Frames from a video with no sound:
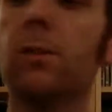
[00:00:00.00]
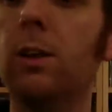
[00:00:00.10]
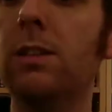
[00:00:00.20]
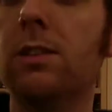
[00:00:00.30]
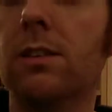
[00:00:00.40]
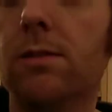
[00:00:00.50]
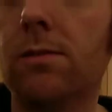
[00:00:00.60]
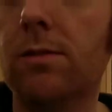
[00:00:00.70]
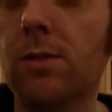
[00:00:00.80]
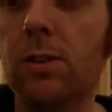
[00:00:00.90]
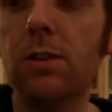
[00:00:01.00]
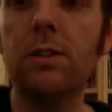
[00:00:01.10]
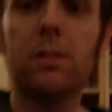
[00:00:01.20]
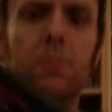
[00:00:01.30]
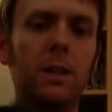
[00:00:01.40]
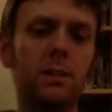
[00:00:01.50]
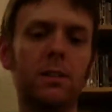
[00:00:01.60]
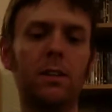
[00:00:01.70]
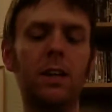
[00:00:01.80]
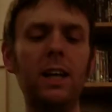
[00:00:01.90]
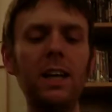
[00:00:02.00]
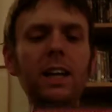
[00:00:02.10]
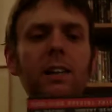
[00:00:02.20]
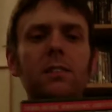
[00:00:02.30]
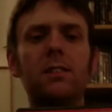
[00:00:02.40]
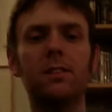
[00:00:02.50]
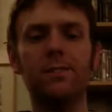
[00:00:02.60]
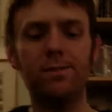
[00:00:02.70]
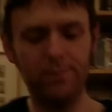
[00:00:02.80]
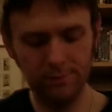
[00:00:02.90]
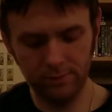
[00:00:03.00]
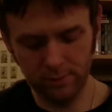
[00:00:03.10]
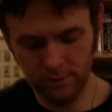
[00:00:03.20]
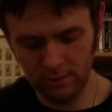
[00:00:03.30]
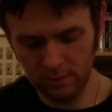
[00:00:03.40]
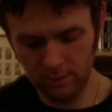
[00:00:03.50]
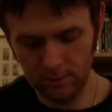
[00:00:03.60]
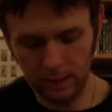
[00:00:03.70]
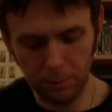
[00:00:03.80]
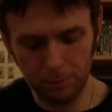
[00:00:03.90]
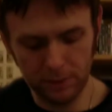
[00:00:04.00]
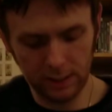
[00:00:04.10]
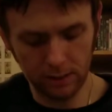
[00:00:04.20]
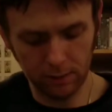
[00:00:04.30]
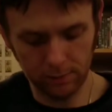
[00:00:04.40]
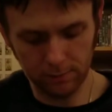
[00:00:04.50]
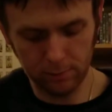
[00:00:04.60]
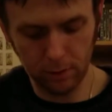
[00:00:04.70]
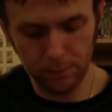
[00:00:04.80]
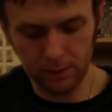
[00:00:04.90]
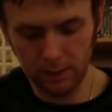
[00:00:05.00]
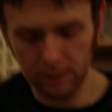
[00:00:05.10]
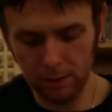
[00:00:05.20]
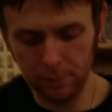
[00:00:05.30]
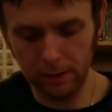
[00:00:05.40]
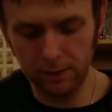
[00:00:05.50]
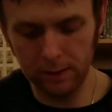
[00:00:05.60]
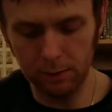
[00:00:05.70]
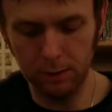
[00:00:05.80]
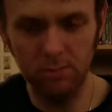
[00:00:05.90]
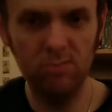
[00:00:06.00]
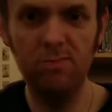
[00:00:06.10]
Quentin, of course it's amazing. Heat, Al Pacino, Robert De Niro, Val Kilmer.